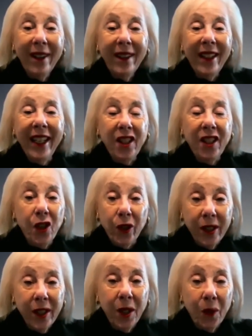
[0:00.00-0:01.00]
He
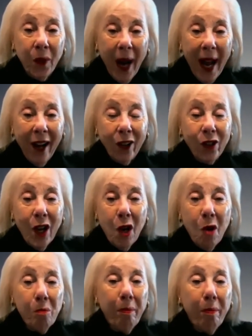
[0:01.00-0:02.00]
turned it around
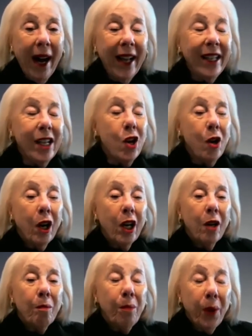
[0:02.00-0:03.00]
by
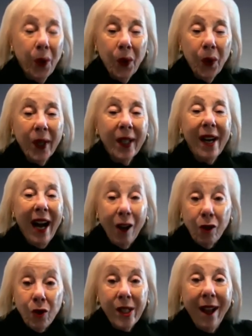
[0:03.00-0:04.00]
pure
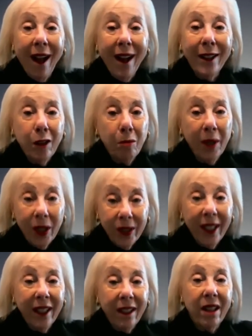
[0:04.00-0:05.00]
outside the
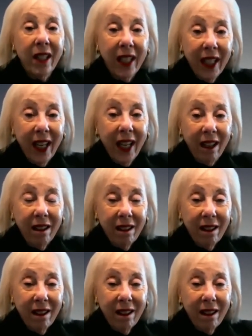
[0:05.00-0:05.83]
building thinking.